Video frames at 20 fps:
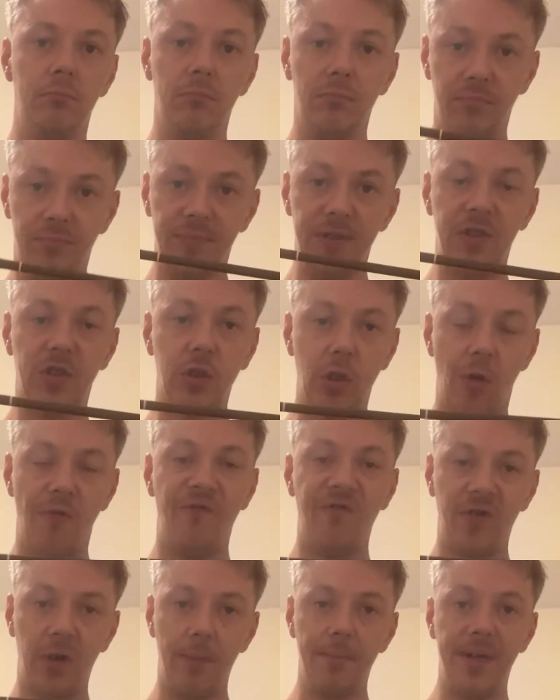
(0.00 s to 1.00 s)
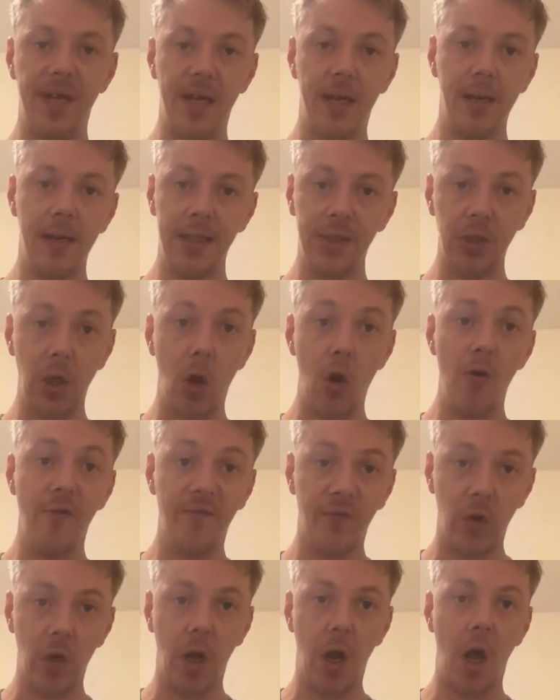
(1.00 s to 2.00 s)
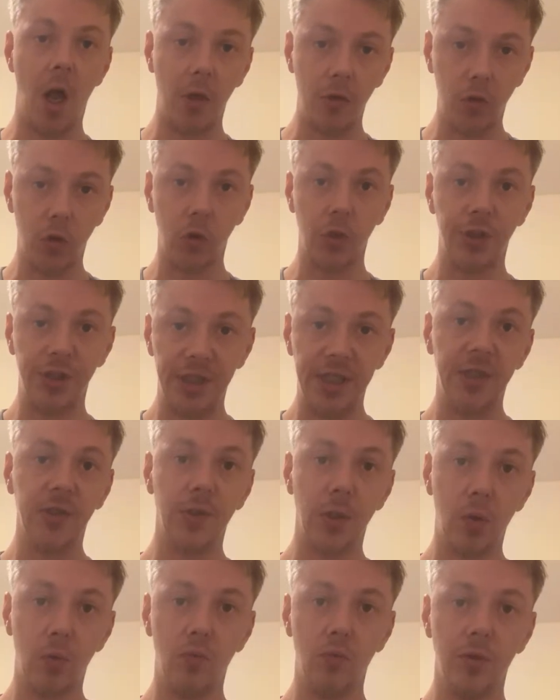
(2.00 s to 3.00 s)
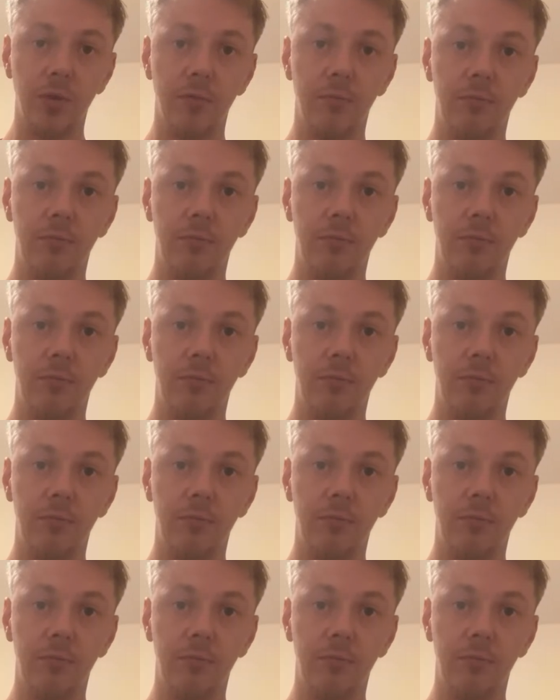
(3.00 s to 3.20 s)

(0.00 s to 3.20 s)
This golf club here is over 100 years old.